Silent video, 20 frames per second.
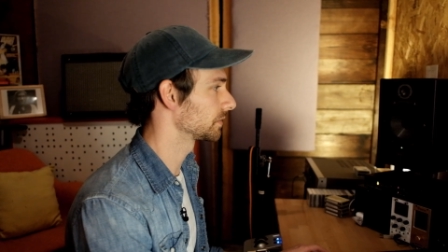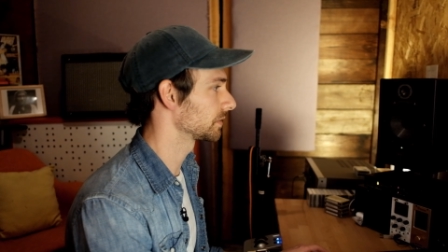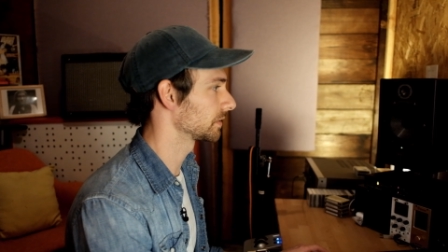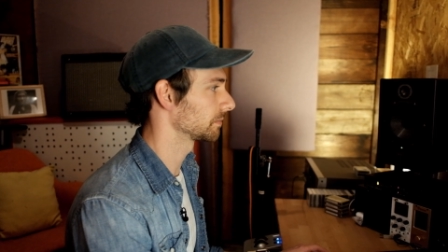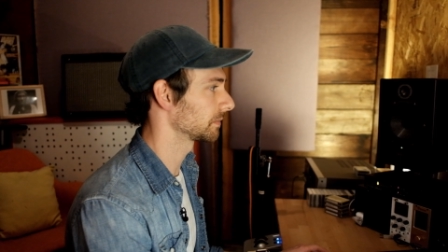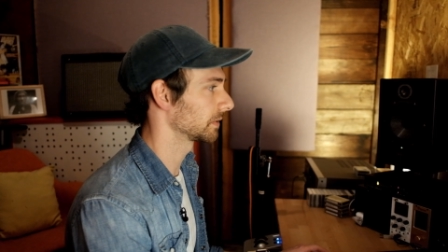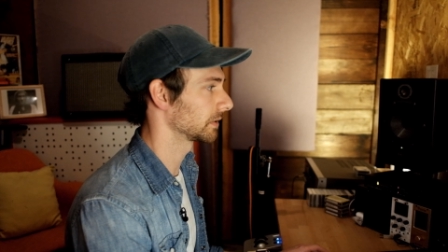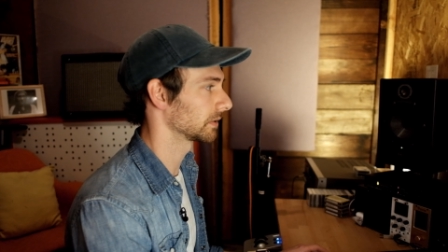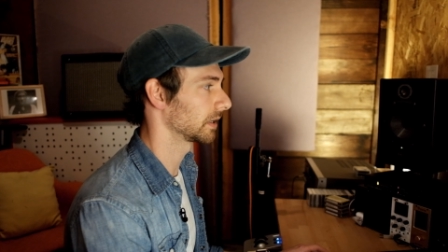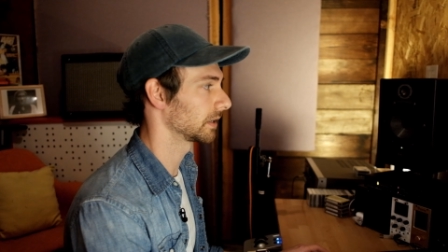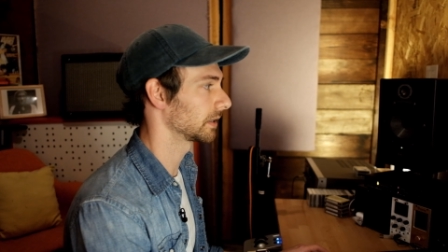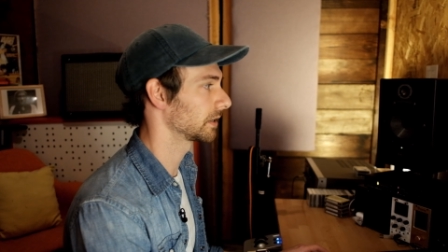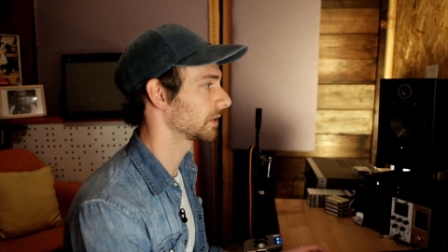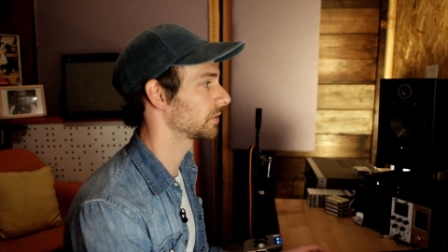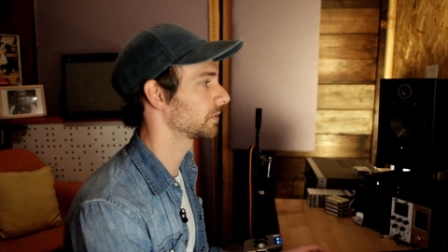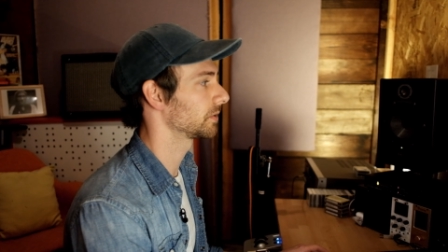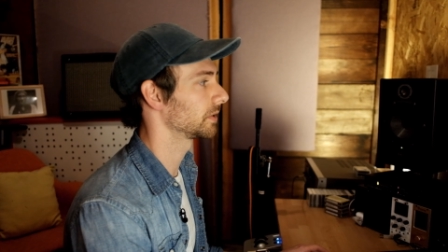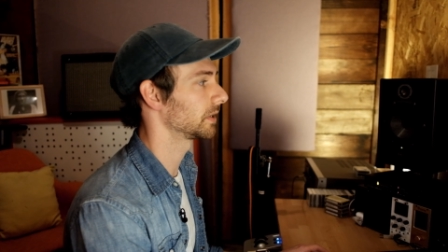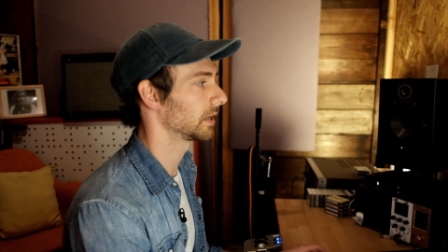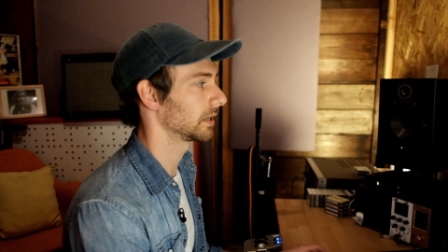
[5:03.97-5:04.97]
something like
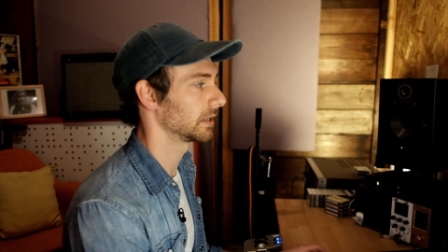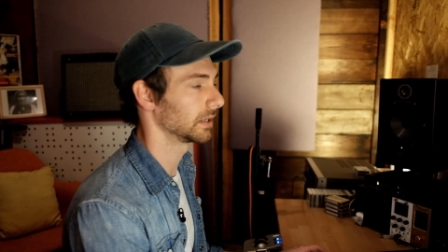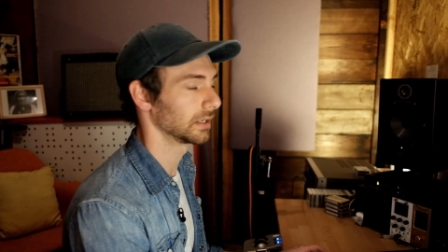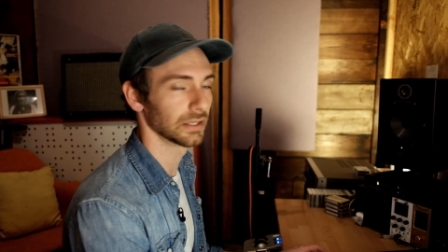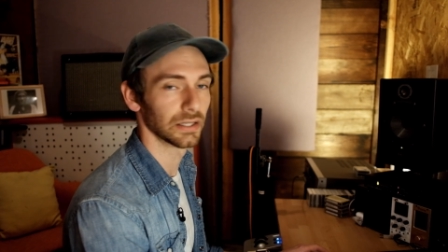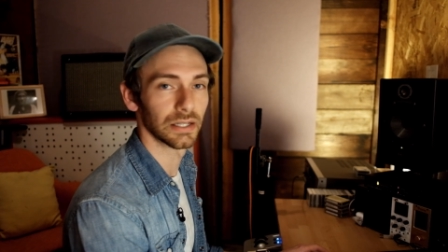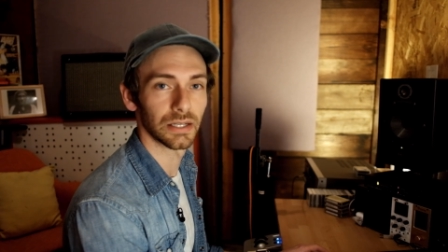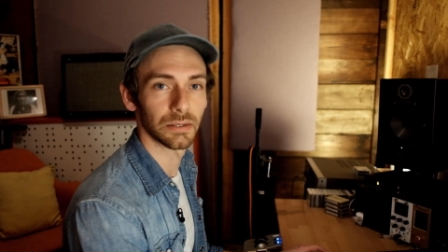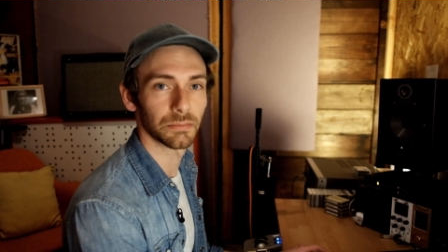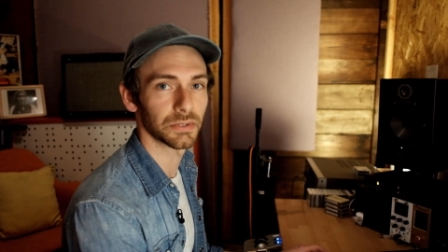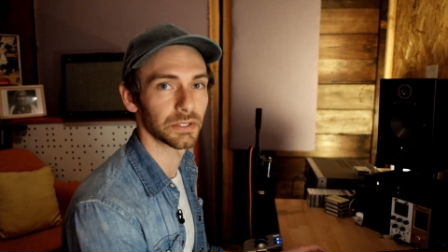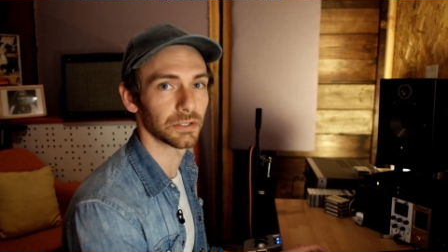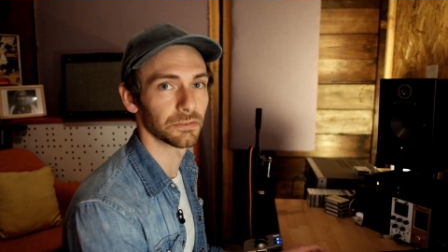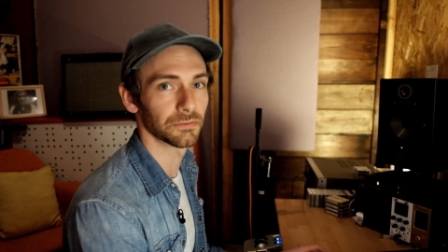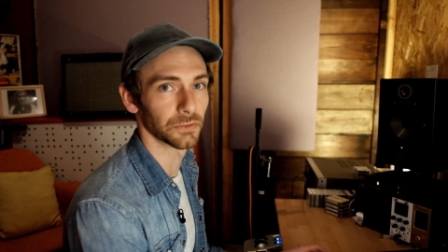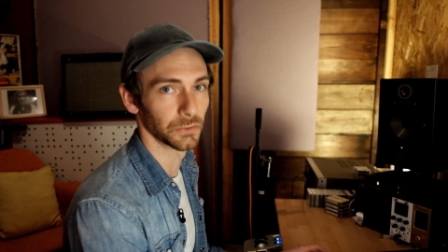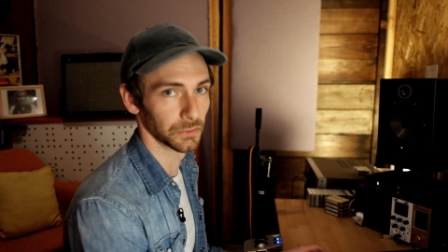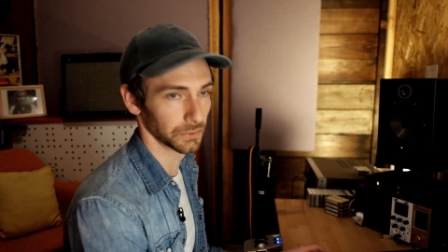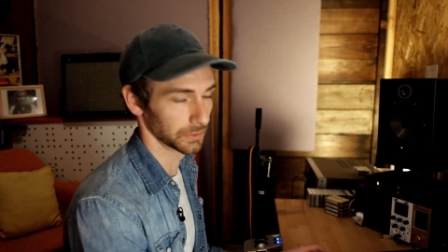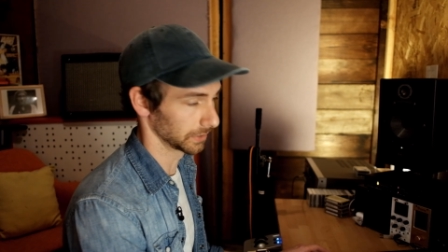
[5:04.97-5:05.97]
creating an empty
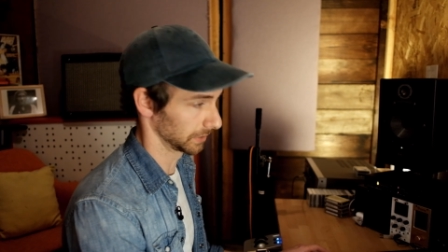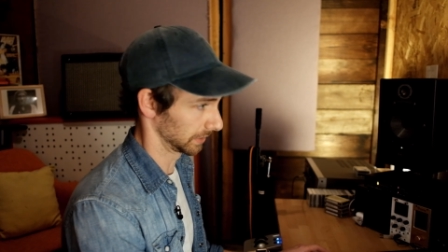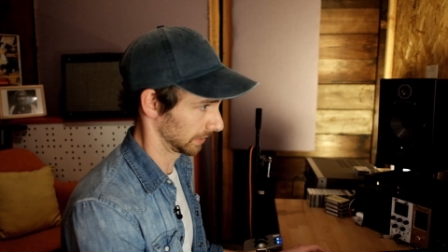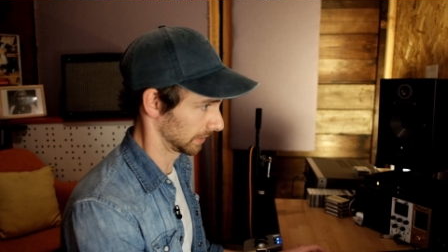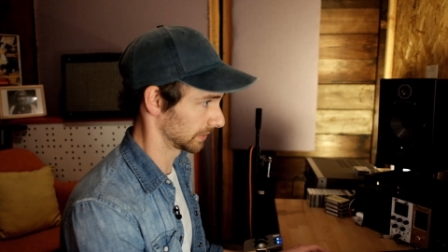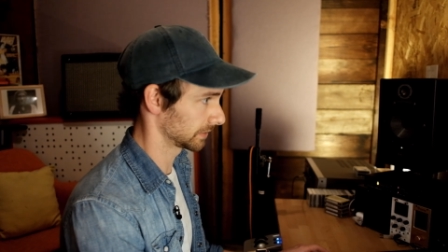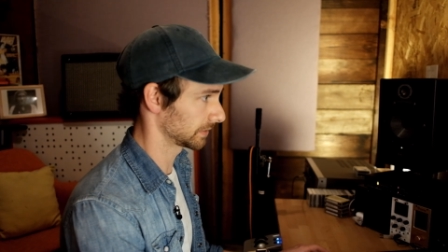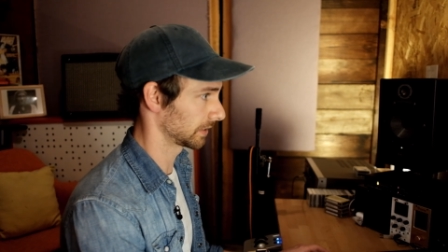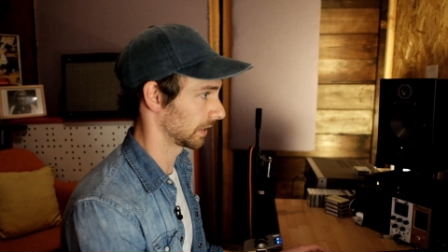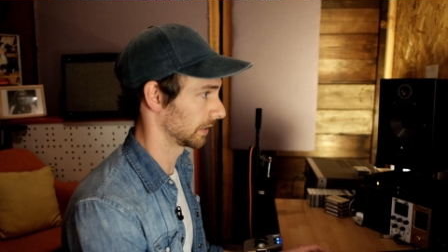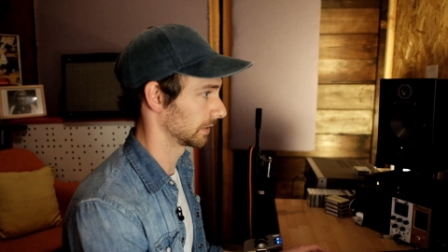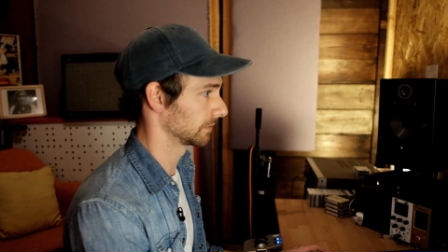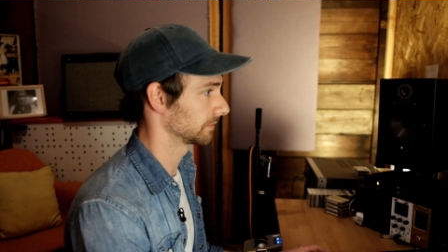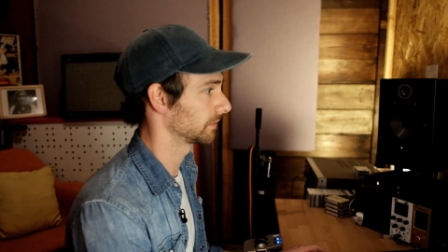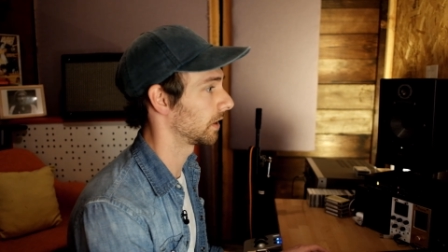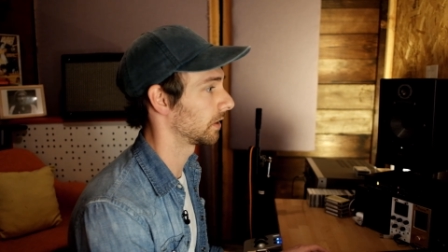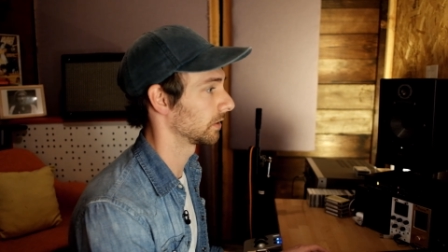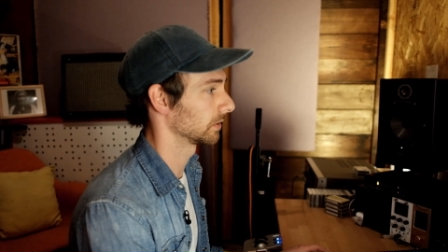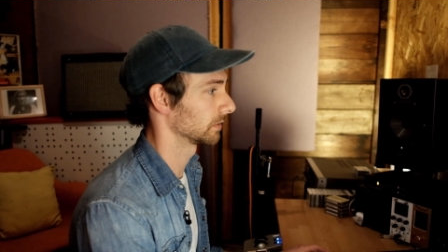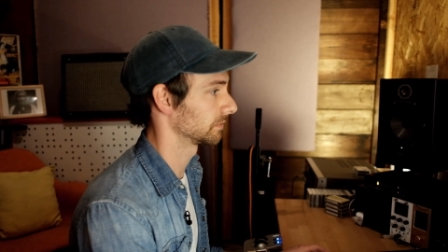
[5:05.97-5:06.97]
folder inside of
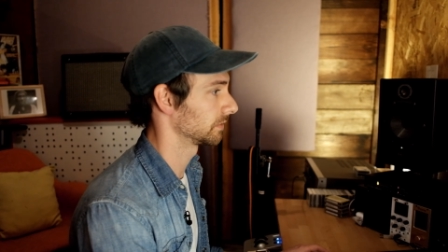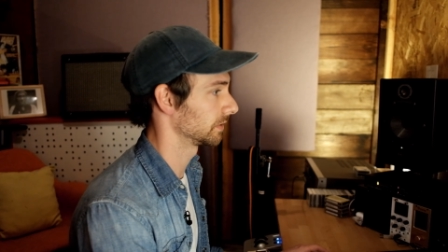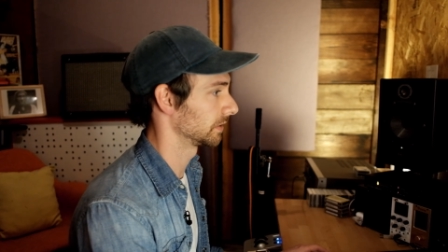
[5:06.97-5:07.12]
all of